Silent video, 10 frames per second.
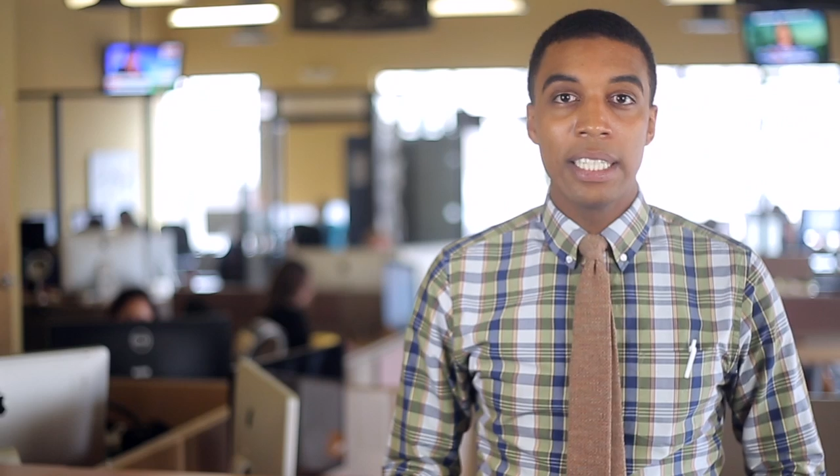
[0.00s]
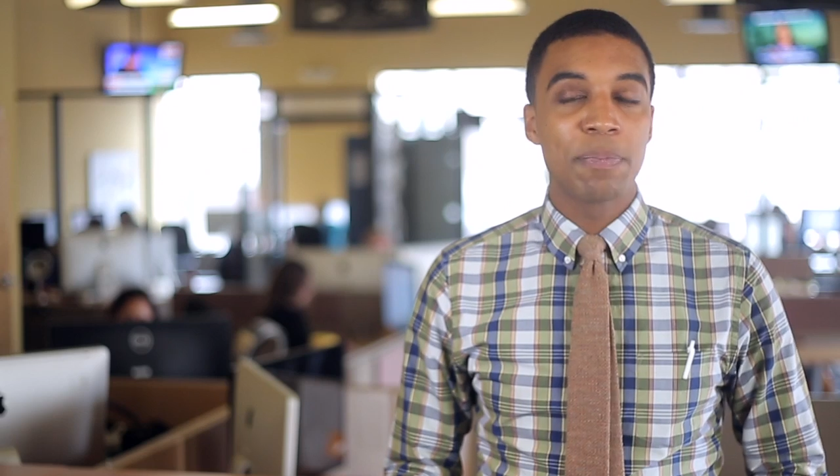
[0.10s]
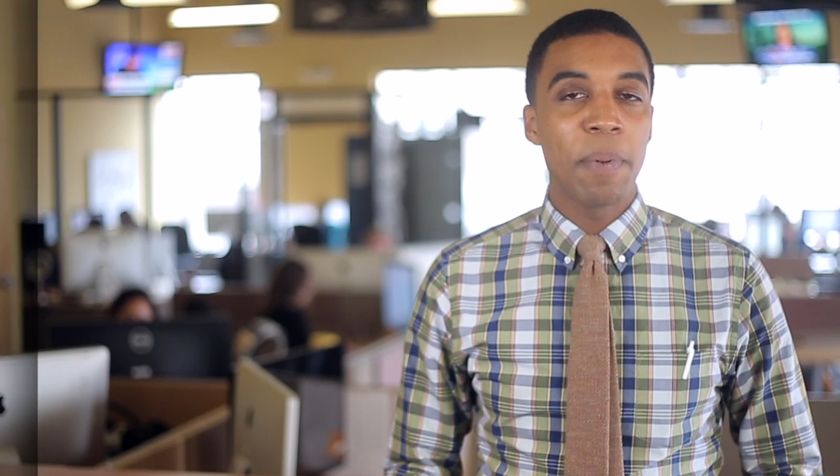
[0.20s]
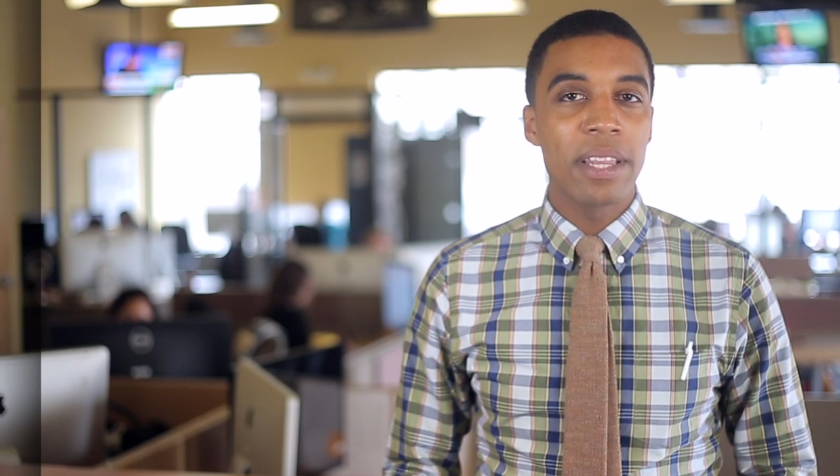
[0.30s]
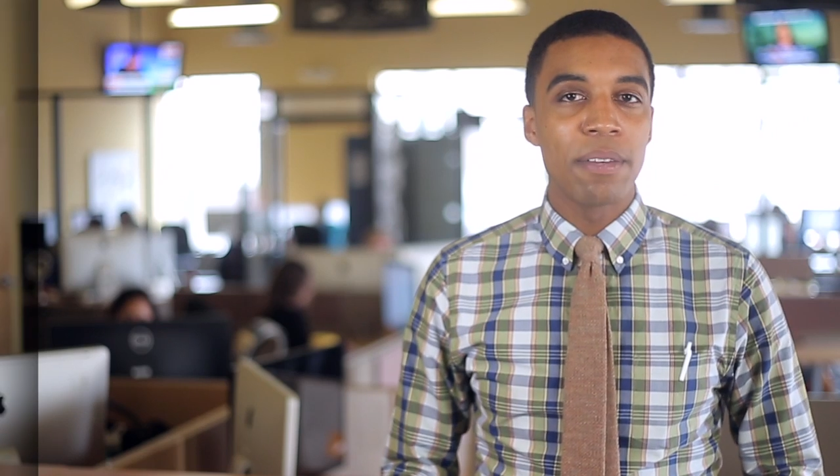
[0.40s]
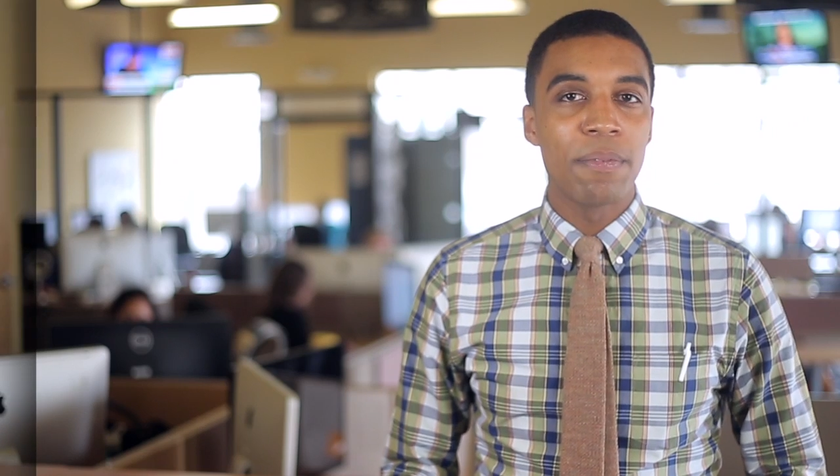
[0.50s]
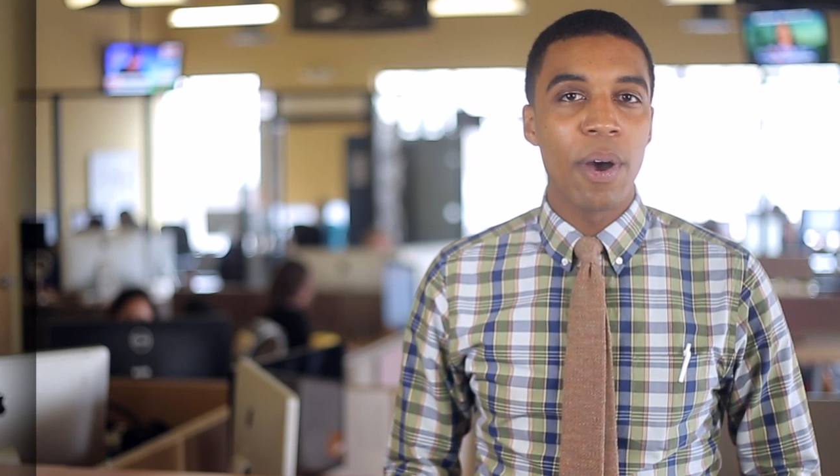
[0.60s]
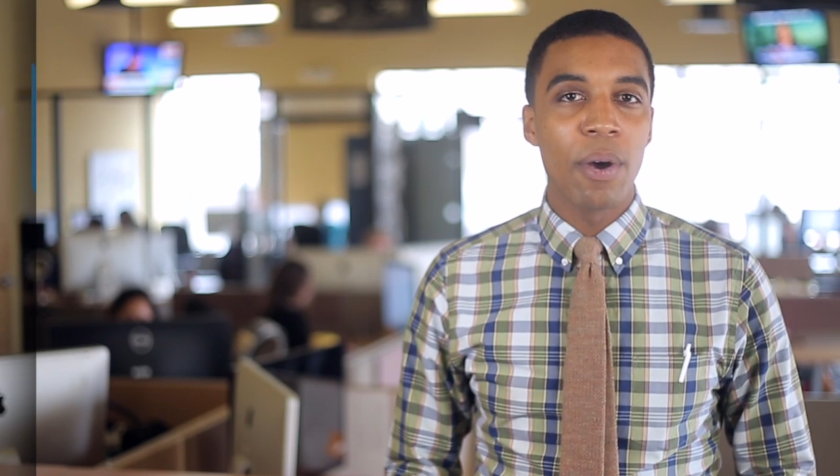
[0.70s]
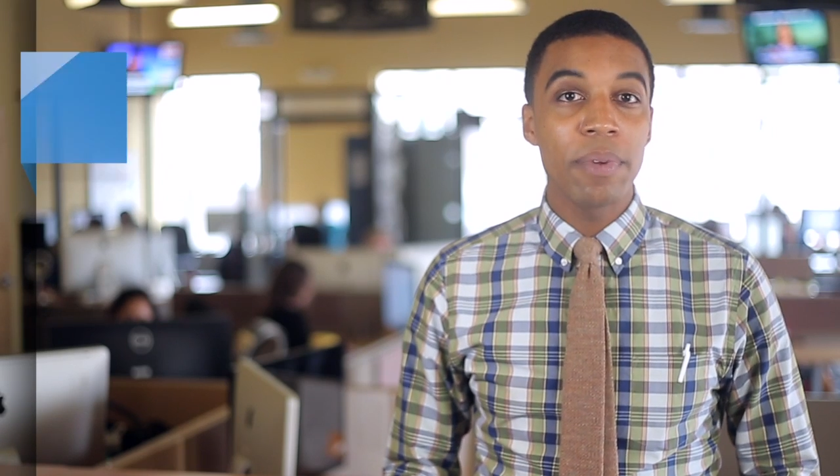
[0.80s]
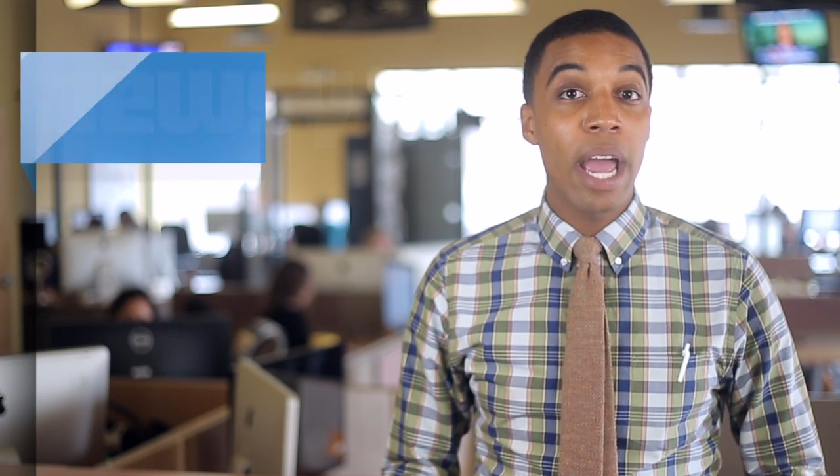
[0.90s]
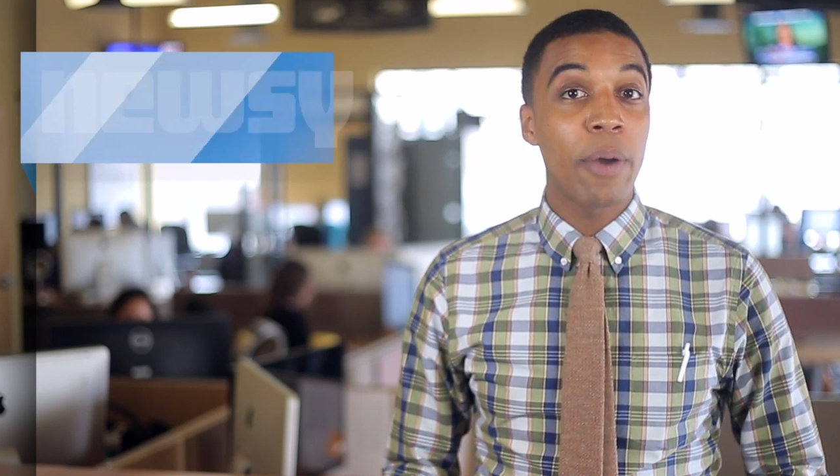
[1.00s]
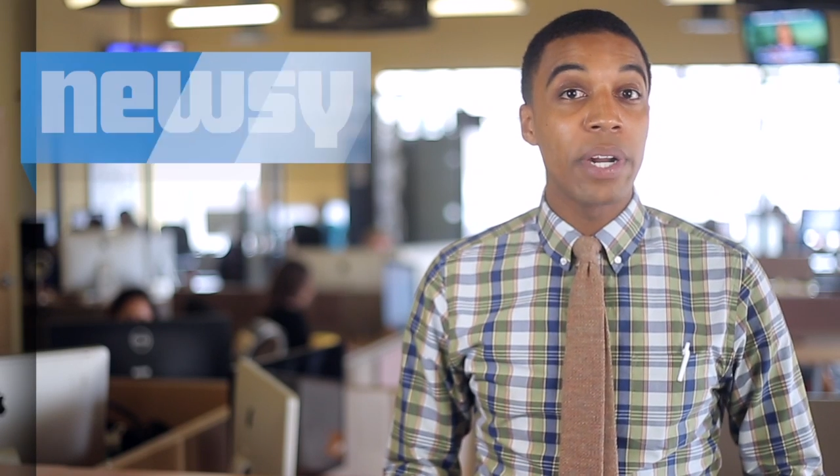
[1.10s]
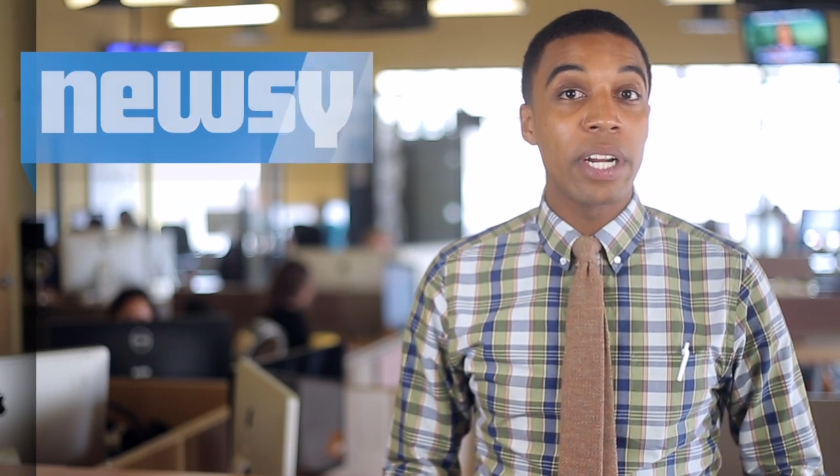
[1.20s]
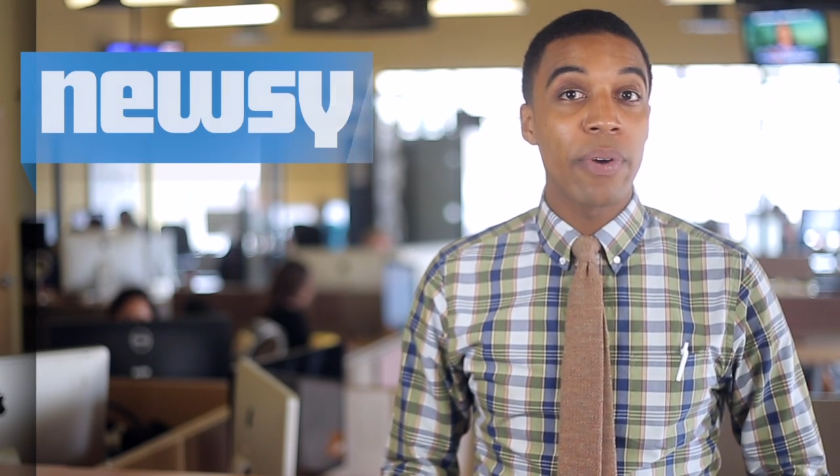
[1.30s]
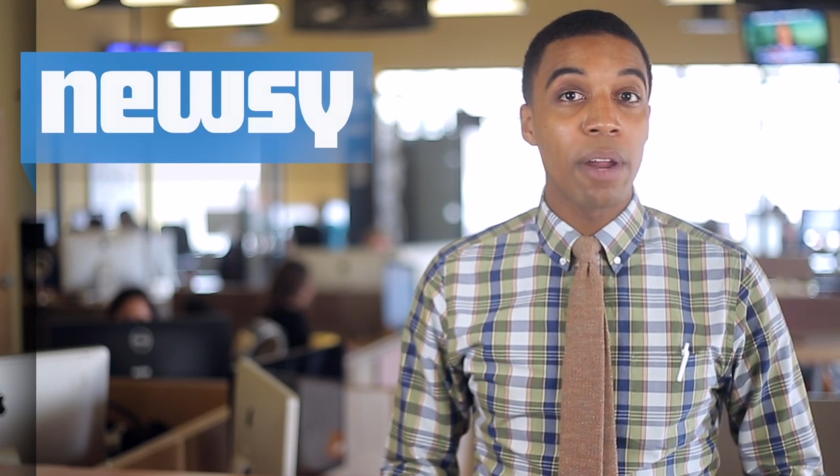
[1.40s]
Despite the vote,
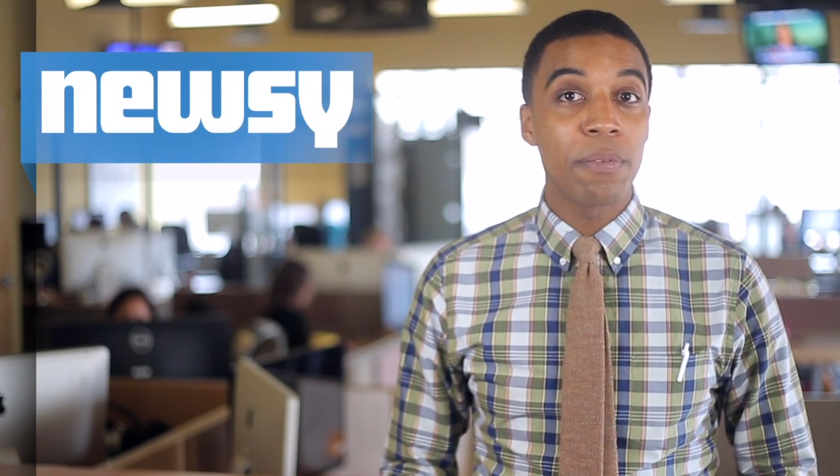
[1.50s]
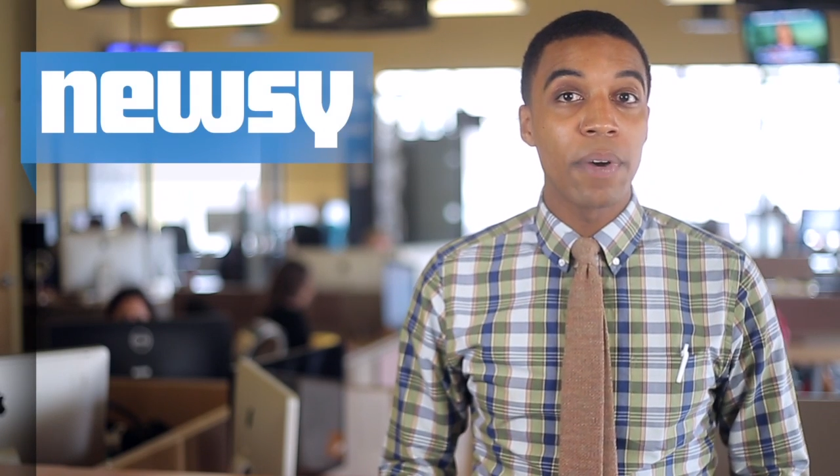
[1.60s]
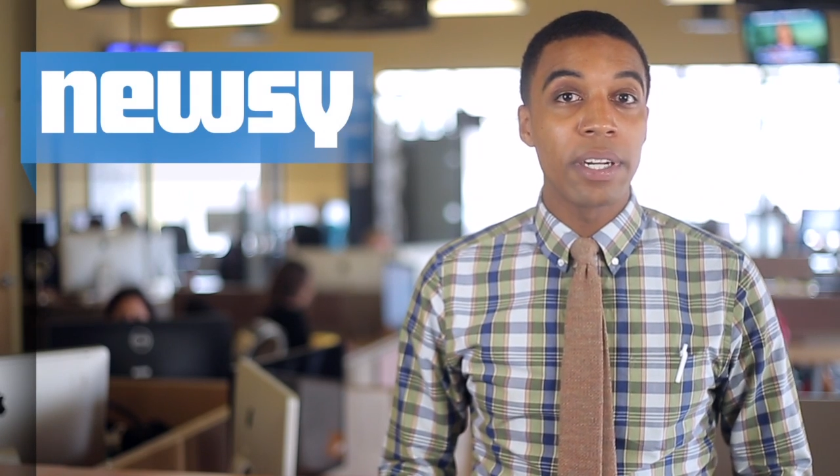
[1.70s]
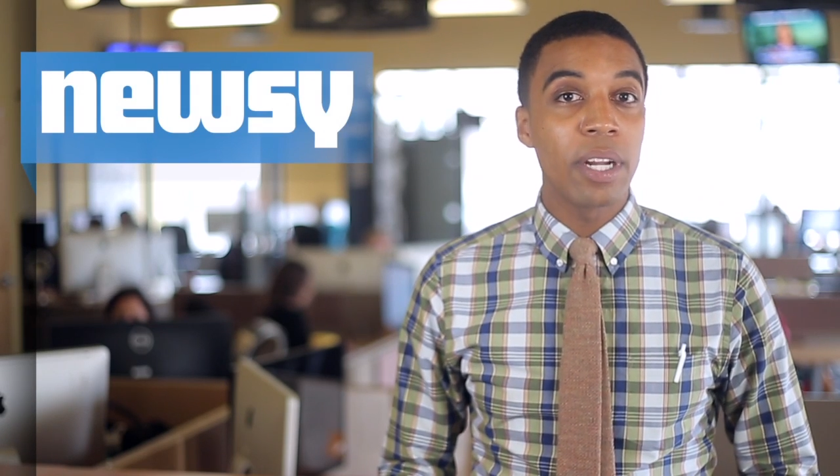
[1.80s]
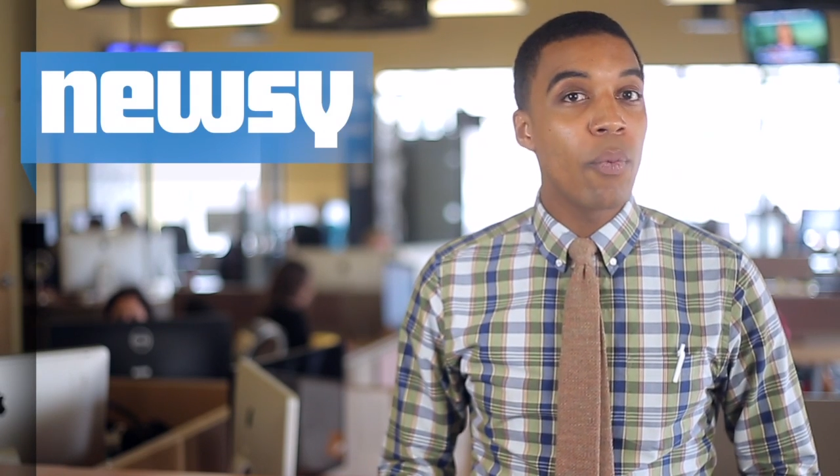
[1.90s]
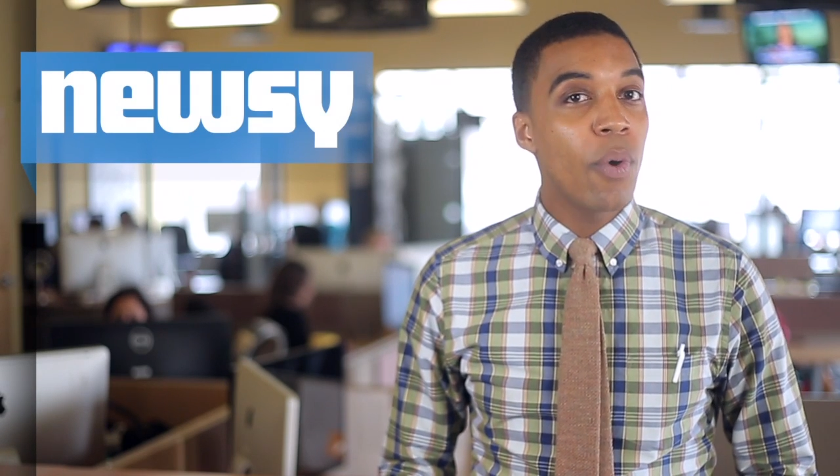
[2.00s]
equity crowdfunding